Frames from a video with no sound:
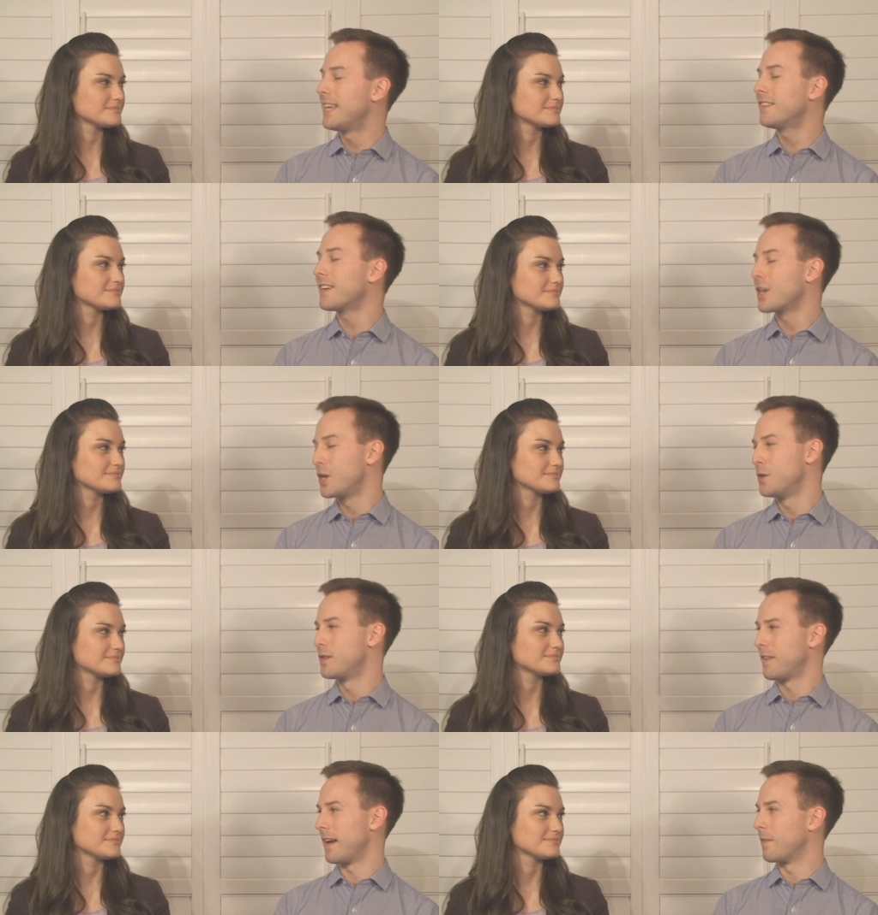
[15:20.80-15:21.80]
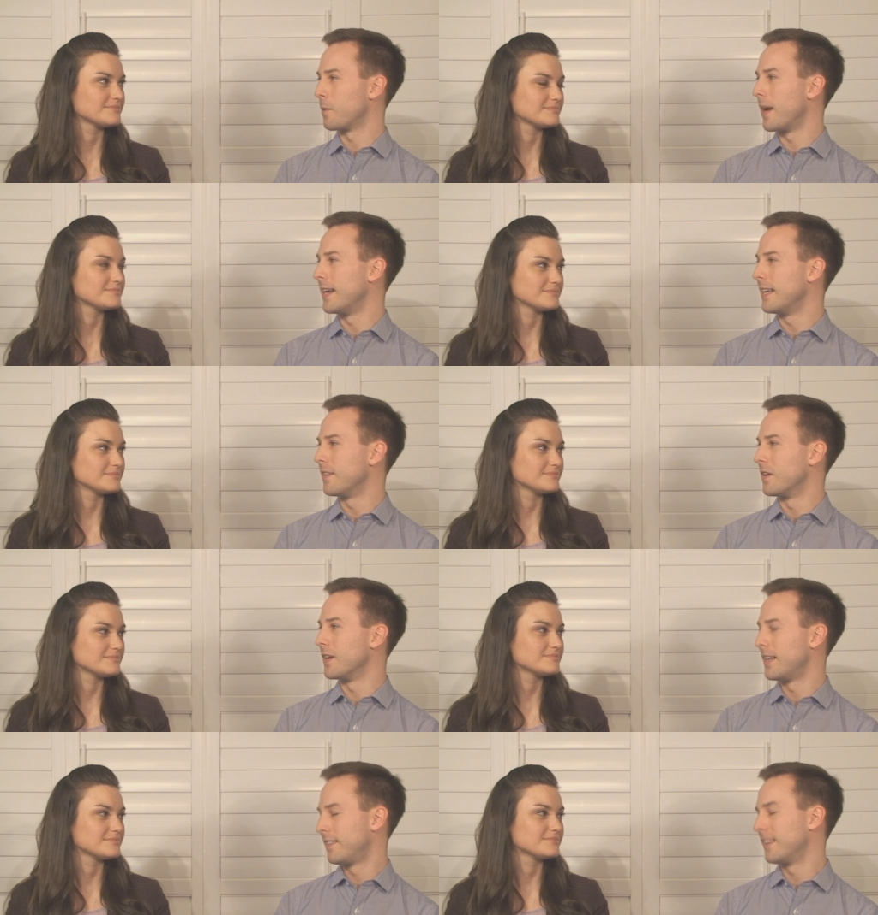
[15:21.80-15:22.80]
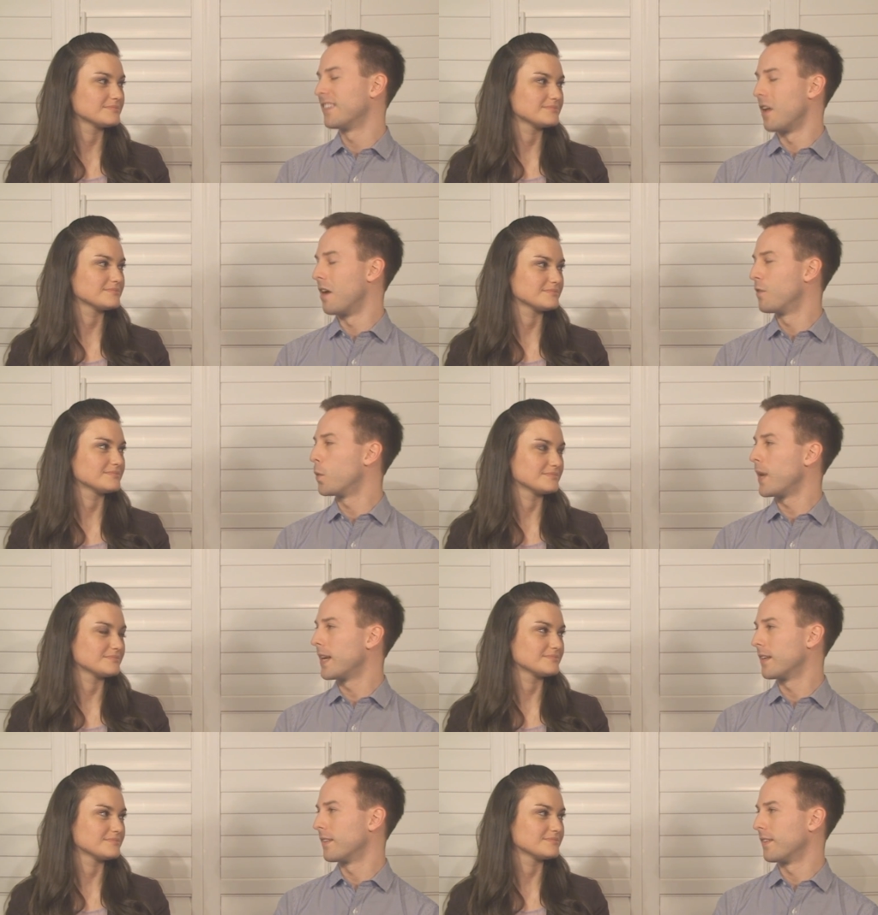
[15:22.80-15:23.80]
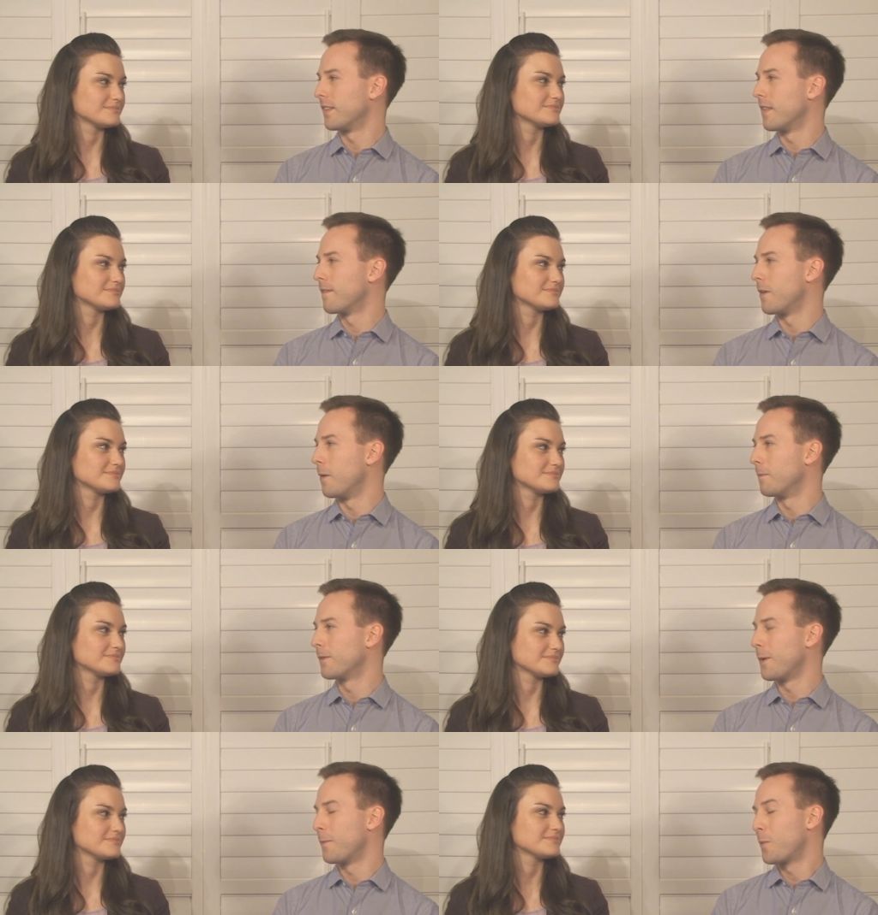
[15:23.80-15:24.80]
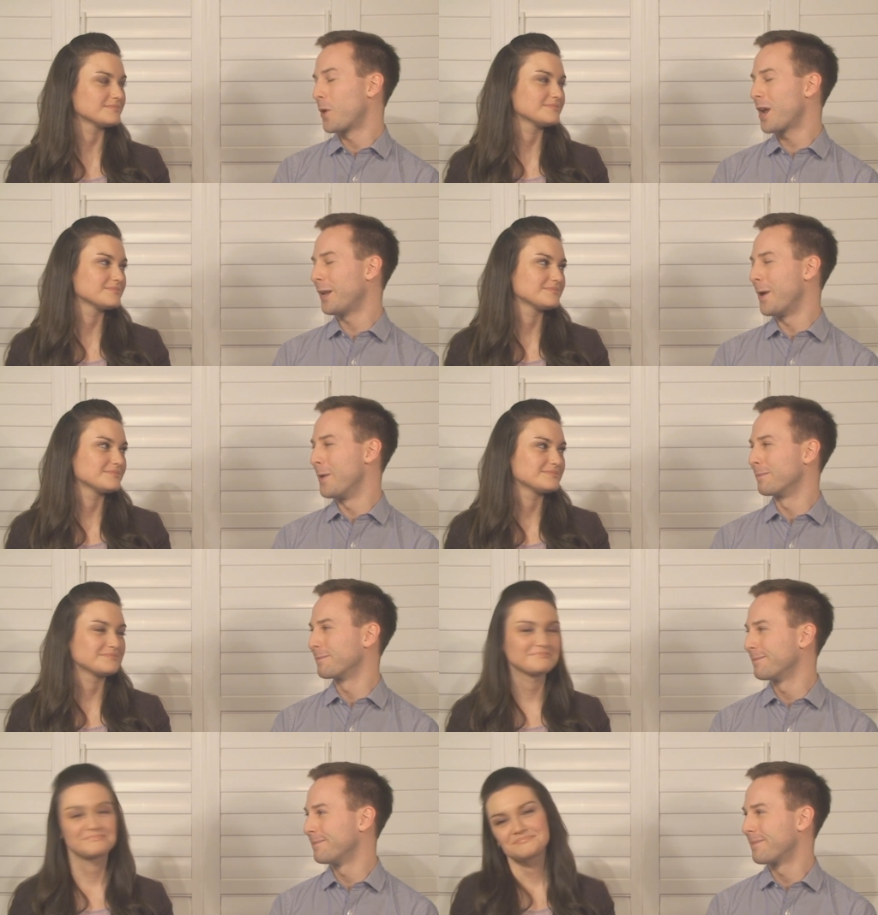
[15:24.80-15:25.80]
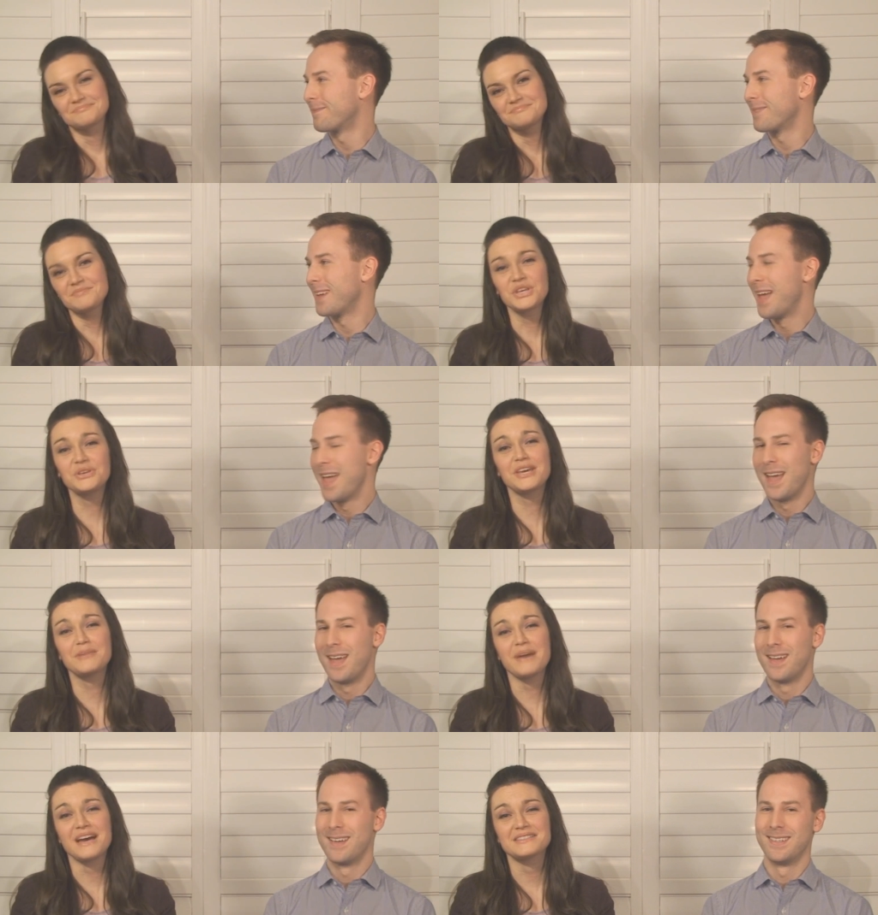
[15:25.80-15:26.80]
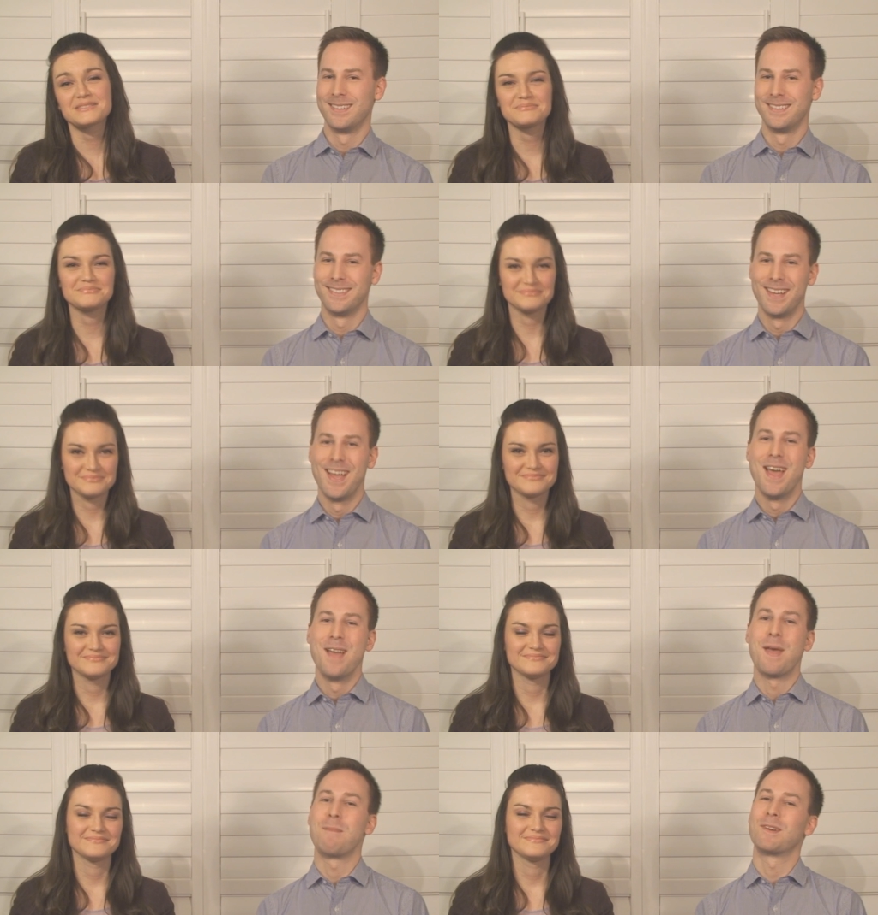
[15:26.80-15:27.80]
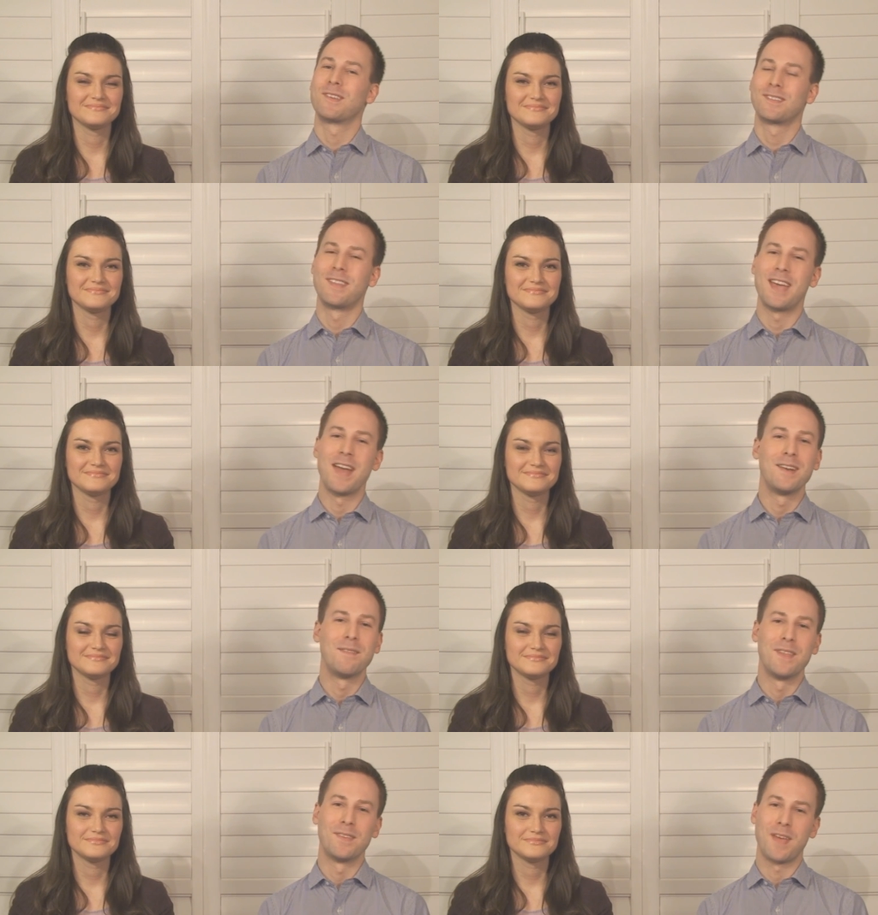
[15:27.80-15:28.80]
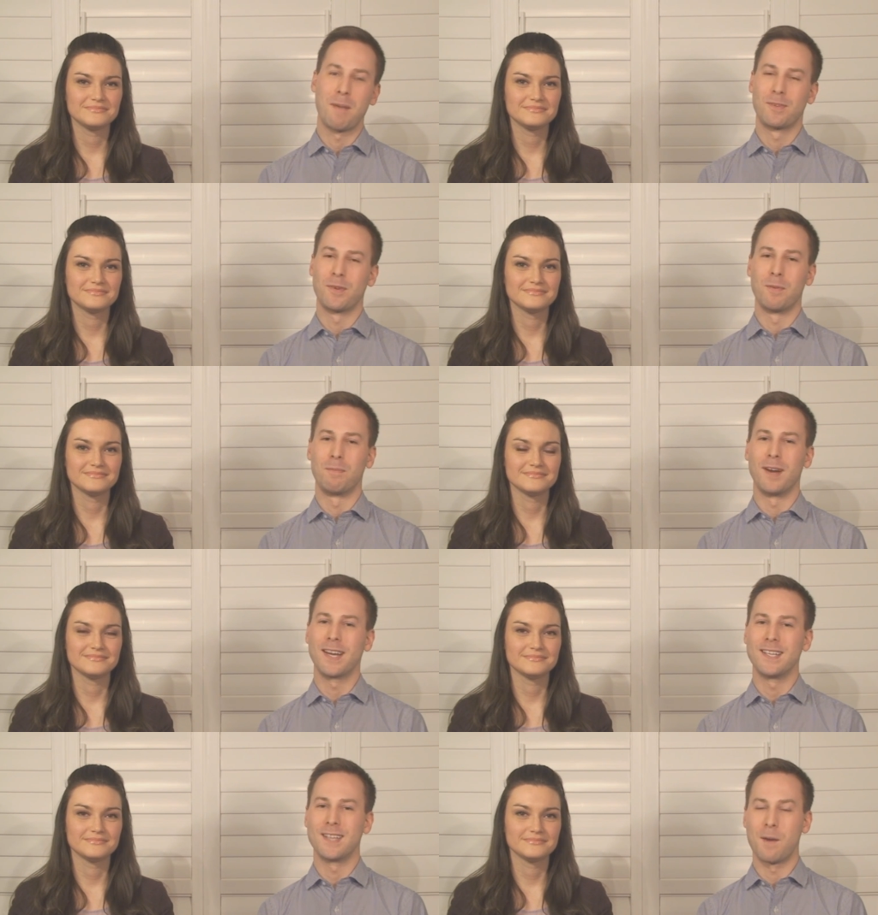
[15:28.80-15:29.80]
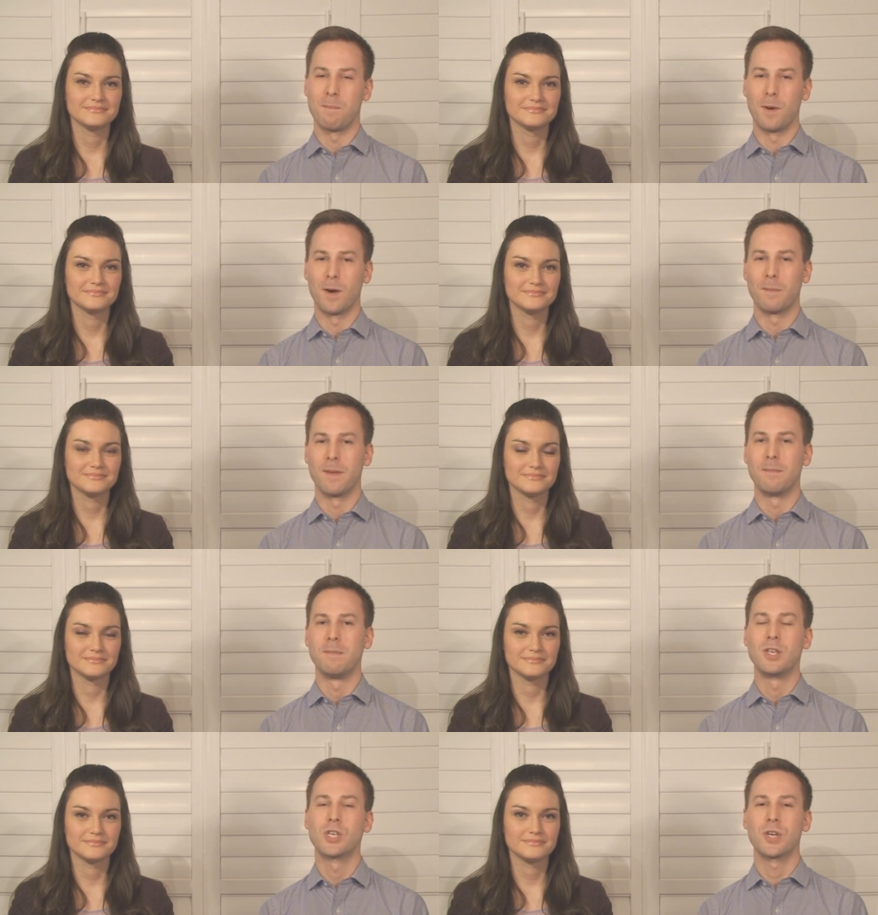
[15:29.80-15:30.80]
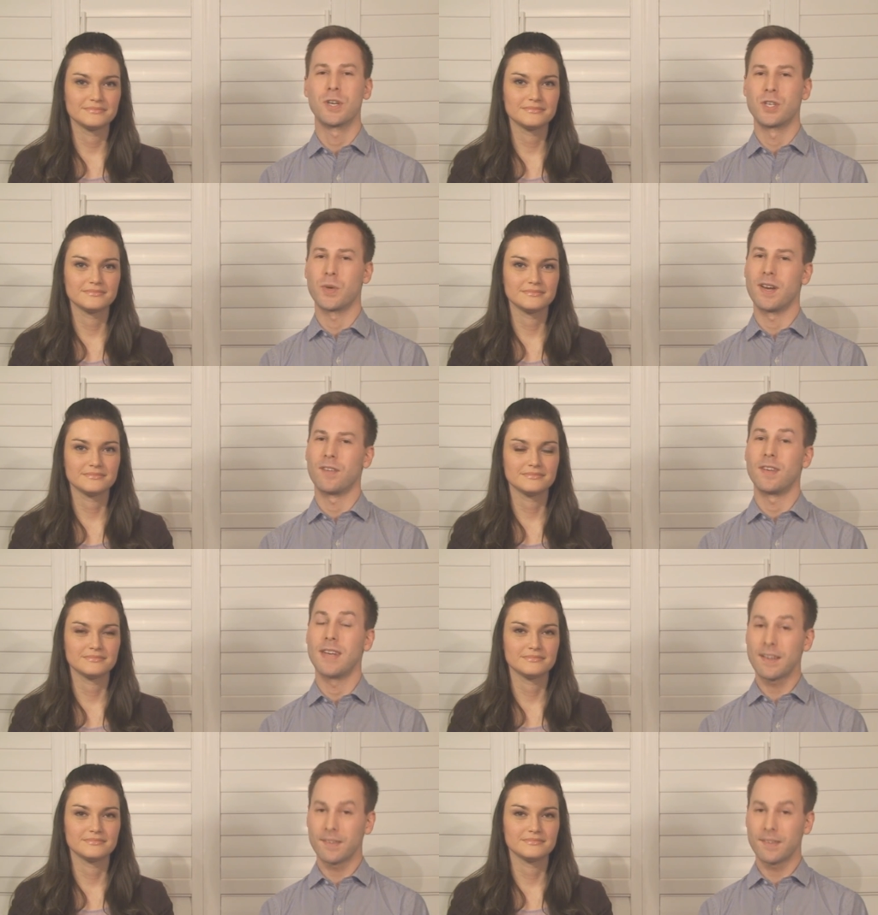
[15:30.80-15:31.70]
Speaker 1: that he's not a huge fan of the Rite either. He sees a lot of the weaknesses in the film, so we're not alone.
Speaker 2: You get a pass.
Speaker 1: That brings us to the end of this episode of Breaking Down Bergman. Be sure to join us